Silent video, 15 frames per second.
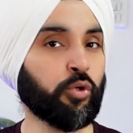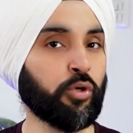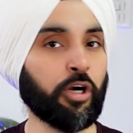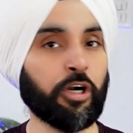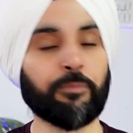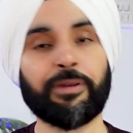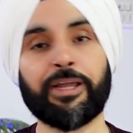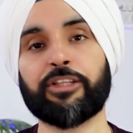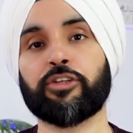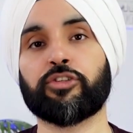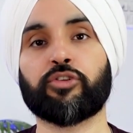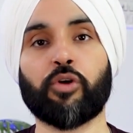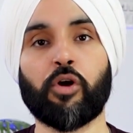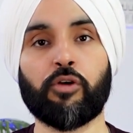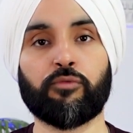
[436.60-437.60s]
Do not apply the
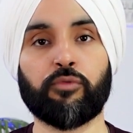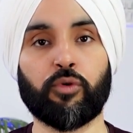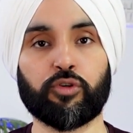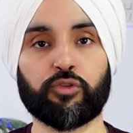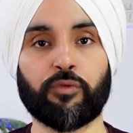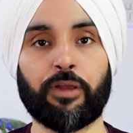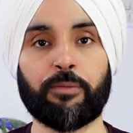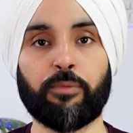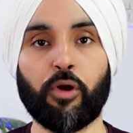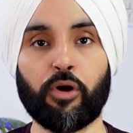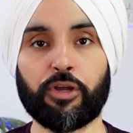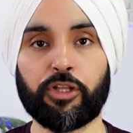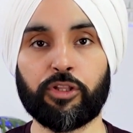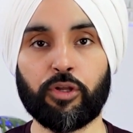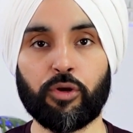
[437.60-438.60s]
strong force while
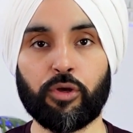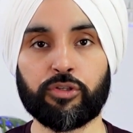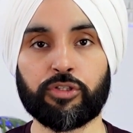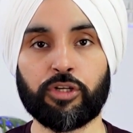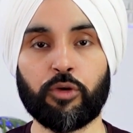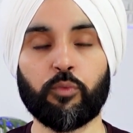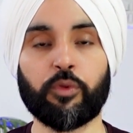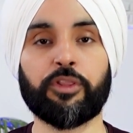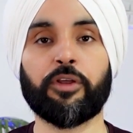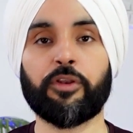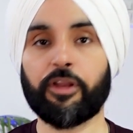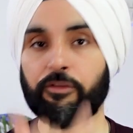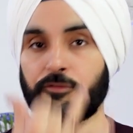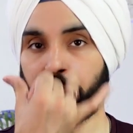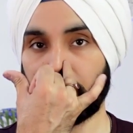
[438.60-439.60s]
blocking the nostril with the
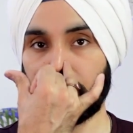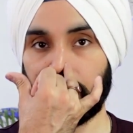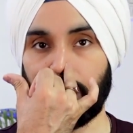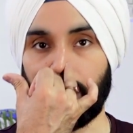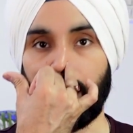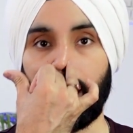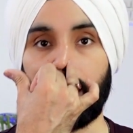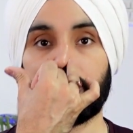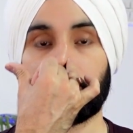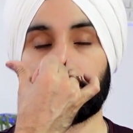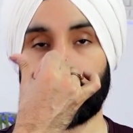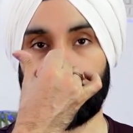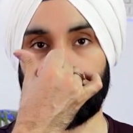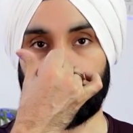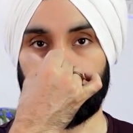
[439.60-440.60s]
ring finger and the
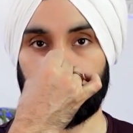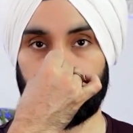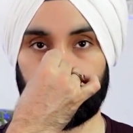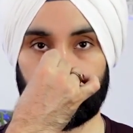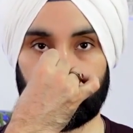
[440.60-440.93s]
thumb.